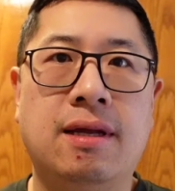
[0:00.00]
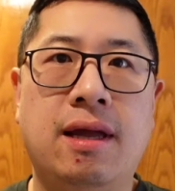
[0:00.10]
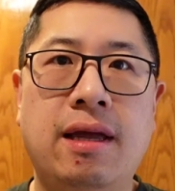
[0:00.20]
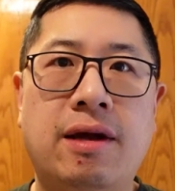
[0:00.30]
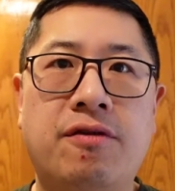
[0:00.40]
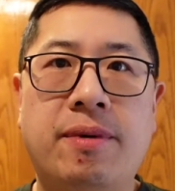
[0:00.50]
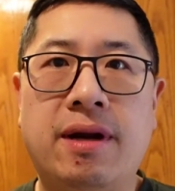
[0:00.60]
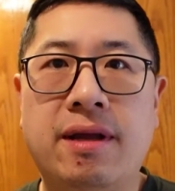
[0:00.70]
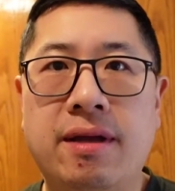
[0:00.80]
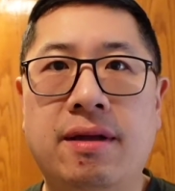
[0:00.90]
Hey
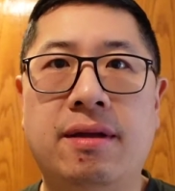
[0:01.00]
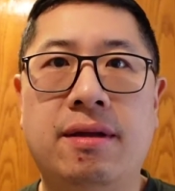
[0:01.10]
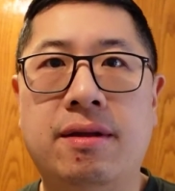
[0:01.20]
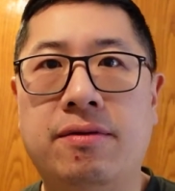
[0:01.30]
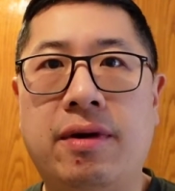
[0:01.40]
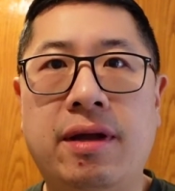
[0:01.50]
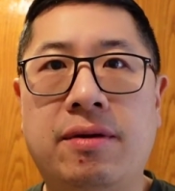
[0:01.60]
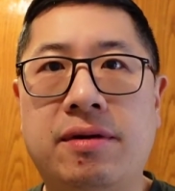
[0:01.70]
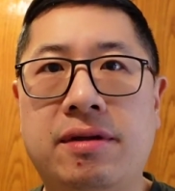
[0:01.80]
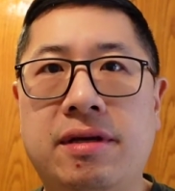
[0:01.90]
everybody, Ray here
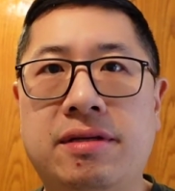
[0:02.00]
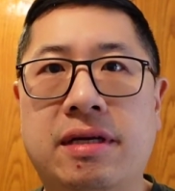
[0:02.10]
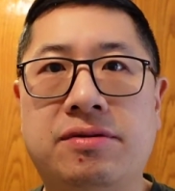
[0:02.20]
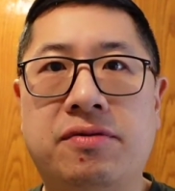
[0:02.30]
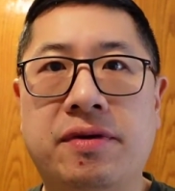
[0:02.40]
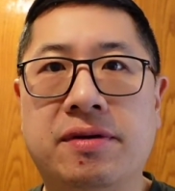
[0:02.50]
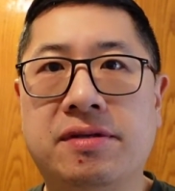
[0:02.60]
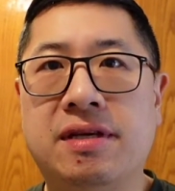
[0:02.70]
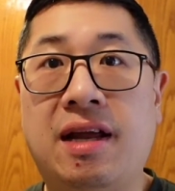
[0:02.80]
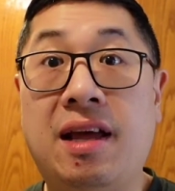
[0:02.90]
with TJ's
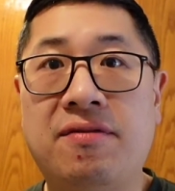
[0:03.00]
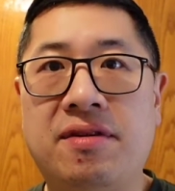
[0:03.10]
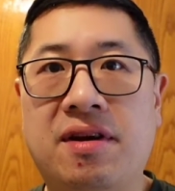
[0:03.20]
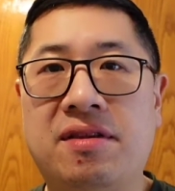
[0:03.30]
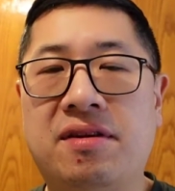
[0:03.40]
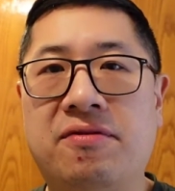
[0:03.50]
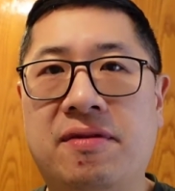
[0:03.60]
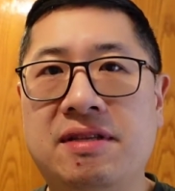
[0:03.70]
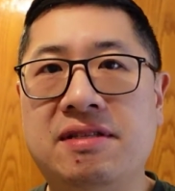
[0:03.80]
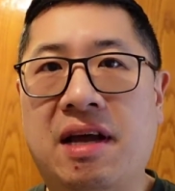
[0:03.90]
Reviews, and I have another
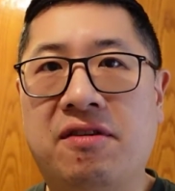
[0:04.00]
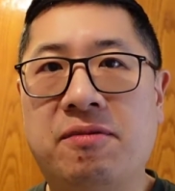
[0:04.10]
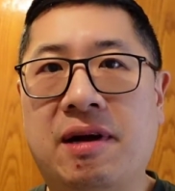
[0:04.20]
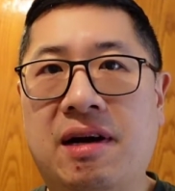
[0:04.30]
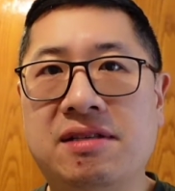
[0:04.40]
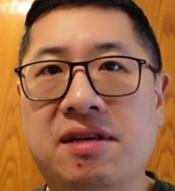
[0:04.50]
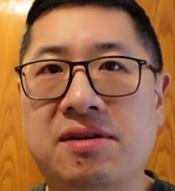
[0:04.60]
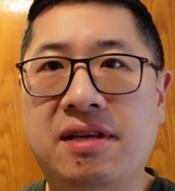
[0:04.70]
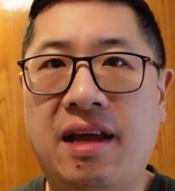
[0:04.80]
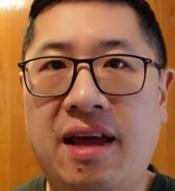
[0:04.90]
fun snack from Costco
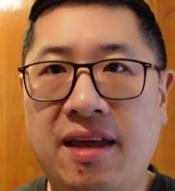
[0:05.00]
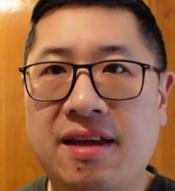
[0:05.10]
today.